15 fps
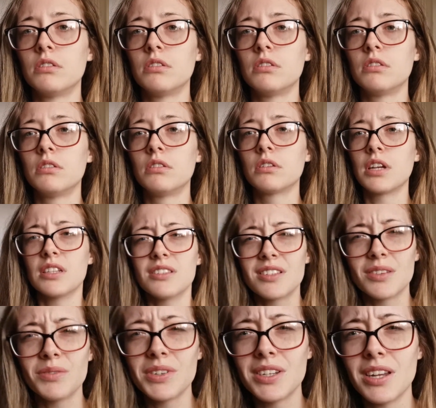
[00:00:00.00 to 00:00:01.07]
Can
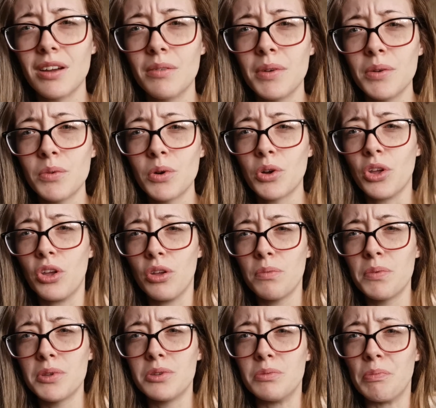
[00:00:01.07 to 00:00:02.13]
someone tell me what
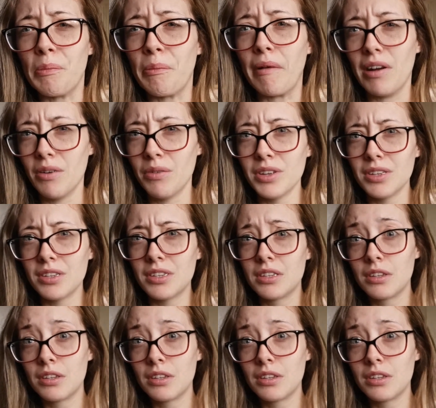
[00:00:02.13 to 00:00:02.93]
Cupid's brow is?